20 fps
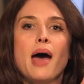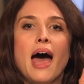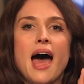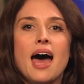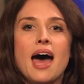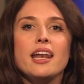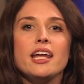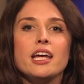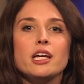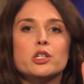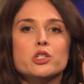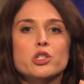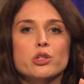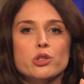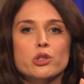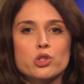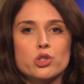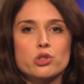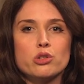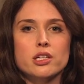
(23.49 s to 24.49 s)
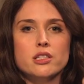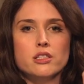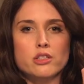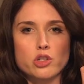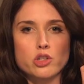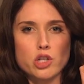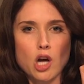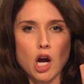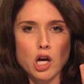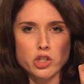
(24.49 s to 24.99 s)
heading to the streets to
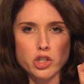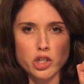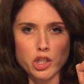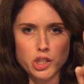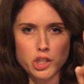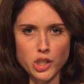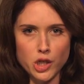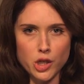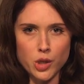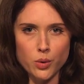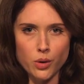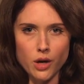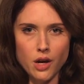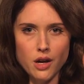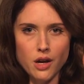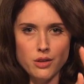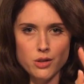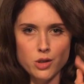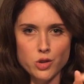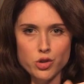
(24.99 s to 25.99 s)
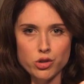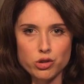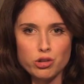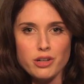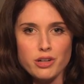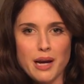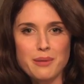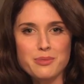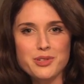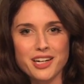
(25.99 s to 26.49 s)
talk to you, the true
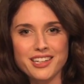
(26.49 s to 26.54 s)
crime